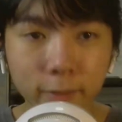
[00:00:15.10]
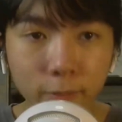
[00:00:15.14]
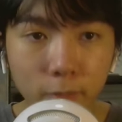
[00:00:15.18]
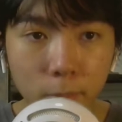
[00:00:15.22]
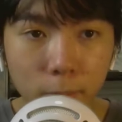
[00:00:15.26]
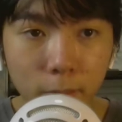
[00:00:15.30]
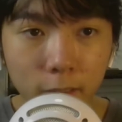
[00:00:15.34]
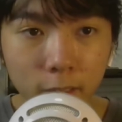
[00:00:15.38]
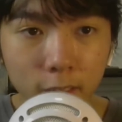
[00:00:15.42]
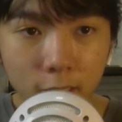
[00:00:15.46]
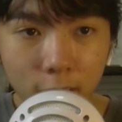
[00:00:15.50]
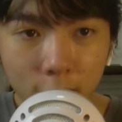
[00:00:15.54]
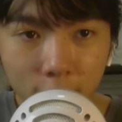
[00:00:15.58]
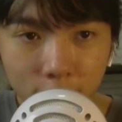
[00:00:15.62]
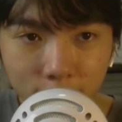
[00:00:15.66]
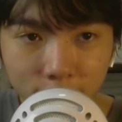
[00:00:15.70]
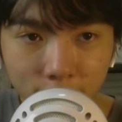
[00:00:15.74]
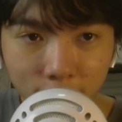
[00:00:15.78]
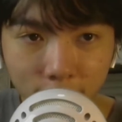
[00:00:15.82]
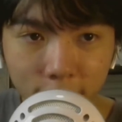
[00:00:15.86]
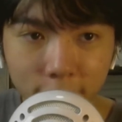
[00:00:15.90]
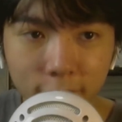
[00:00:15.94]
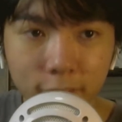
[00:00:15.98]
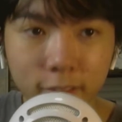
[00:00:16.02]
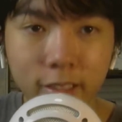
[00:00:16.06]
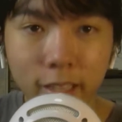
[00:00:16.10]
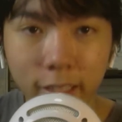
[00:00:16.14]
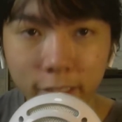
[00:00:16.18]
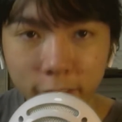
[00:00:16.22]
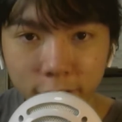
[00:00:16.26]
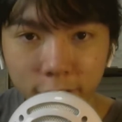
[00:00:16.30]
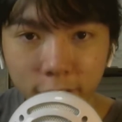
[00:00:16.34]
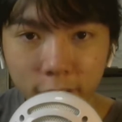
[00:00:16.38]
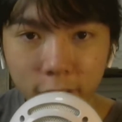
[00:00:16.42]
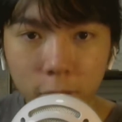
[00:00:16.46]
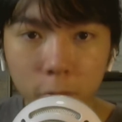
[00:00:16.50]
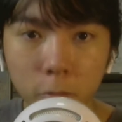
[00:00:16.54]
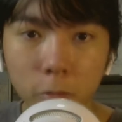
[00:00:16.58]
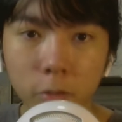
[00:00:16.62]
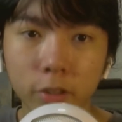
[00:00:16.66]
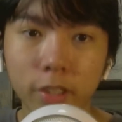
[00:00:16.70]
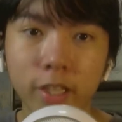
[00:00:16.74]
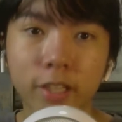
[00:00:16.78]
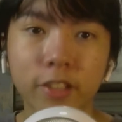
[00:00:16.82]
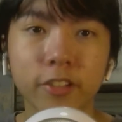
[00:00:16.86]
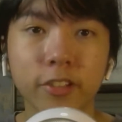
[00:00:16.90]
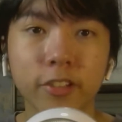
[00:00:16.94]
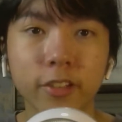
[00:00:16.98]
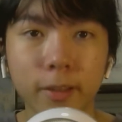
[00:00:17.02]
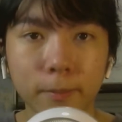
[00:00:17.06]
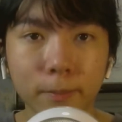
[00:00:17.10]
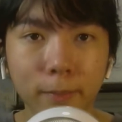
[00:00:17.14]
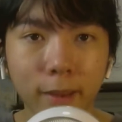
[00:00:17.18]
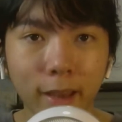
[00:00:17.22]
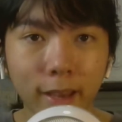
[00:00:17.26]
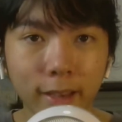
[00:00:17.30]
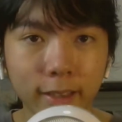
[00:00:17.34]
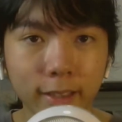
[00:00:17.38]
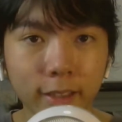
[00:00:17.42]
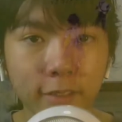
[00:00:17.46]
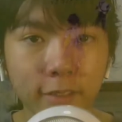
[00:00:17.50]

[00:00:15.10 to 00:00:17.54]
give a bit of context, Genshin, or Genshin Impact,